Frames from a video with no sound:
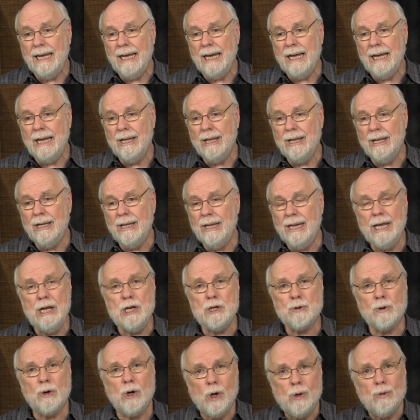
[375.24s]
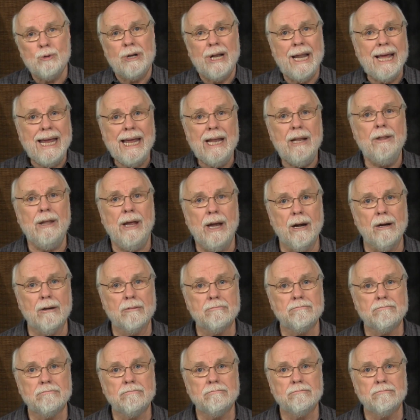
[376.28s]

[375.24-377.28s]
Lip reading: Israel owned land there.